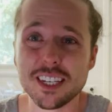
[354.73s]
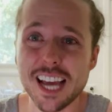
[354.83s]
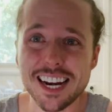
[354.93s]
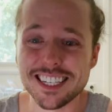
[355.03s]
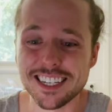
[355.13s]

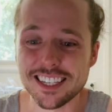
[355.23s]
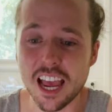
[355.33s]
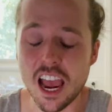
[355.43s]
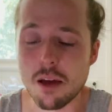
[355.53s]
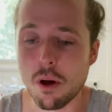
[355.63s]
Tactics
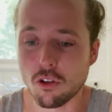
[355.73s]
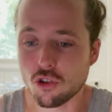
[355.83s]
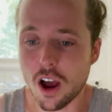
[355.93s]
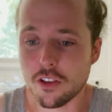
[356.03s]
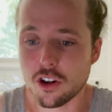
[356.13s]
game. I'll
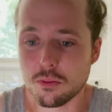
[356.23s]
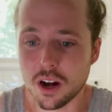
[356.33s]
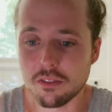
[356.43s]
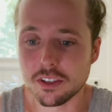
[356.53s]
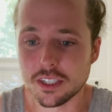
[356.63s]
try the new
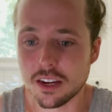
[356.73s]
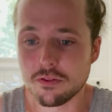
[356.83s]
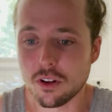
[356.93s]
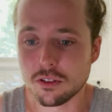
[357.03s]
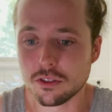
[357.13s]
Bravely
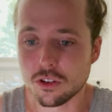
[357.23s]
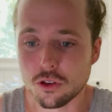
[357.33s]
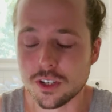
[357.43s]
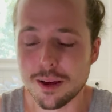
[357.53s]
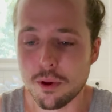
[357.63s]
Default
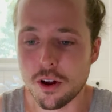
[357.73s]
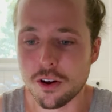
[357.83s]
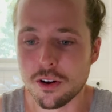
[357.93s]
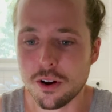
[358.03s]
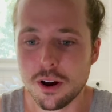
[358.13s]
2
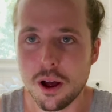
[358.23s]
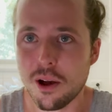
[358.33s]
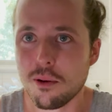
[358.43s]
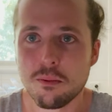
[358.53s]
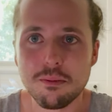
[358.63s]
demo.
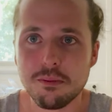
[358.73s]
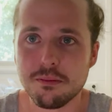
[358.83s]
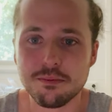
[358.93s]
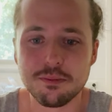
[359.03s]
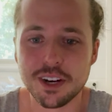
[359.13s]

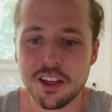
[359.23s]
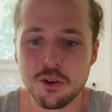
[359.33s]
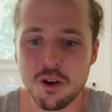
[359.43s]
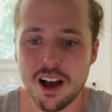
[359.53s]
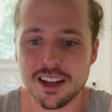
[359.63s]
But
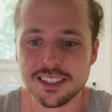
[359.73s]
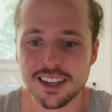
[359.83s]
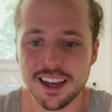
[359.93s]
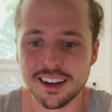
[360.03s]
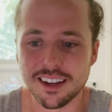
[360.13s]
otherwise,
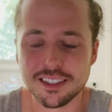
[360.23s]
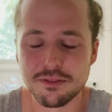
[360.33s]
like, it's